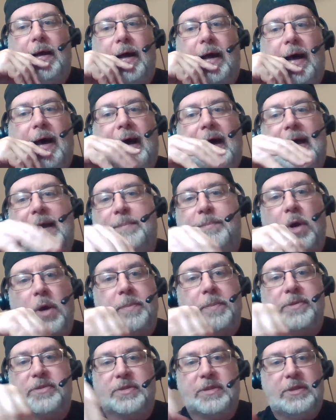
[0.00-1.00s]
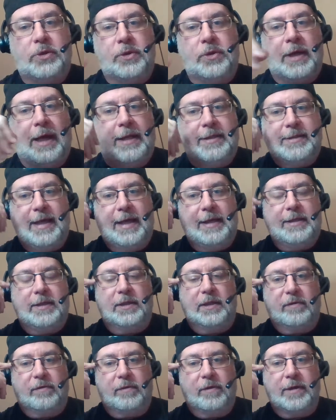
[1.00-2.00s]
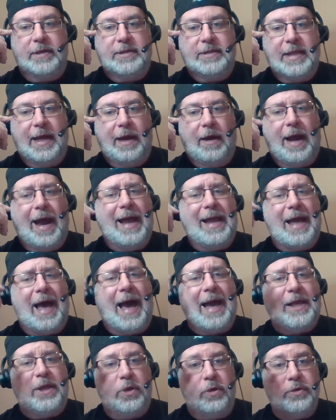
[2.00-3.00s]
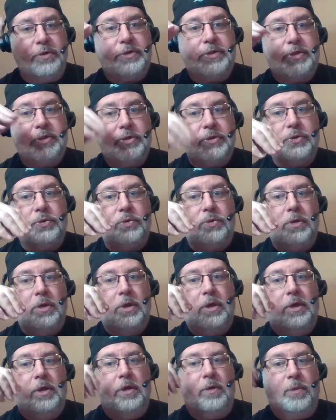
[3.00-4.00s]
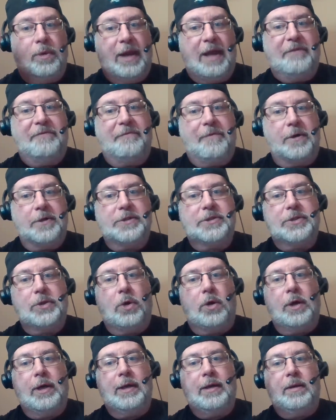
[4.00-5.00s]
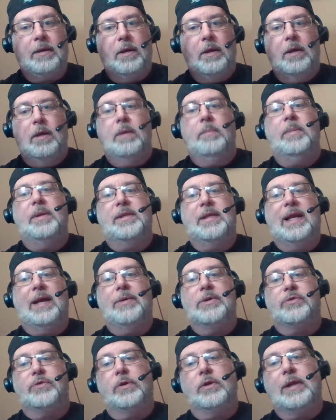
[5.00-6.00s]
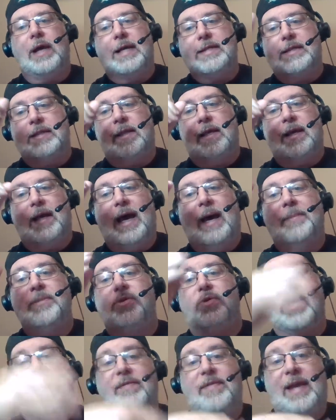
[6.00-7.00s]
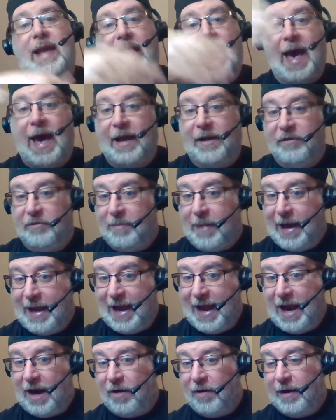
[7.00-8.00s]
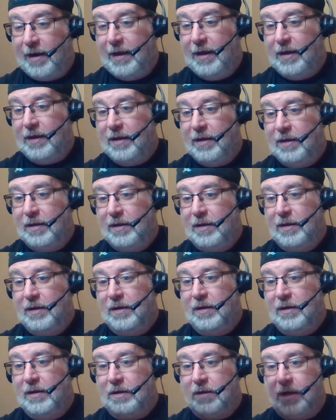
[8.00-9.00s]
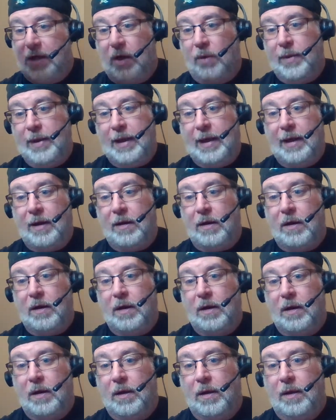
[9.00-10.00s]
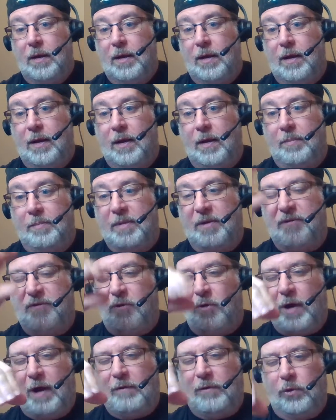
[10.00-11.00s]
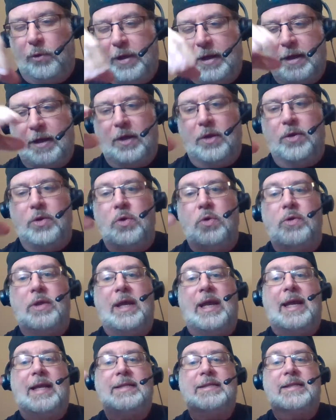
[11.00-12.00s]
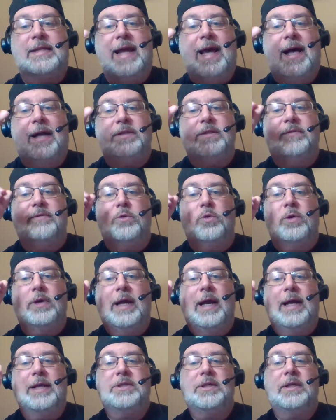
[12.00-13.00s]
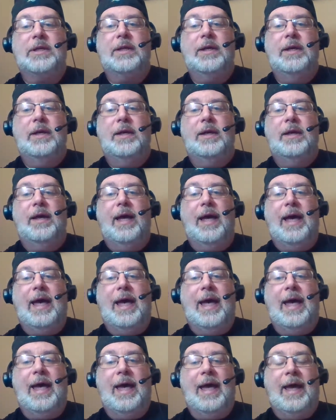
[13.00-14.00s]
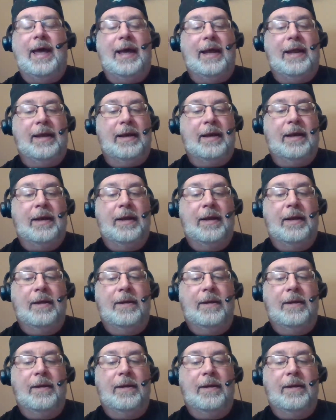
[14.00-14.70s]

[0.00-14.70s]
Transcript: I purposely do not take deliveries there. I used to when I first started, but then I was realizing like I'm driving out of my area going here before I really knew the ins and outs of door dashing, and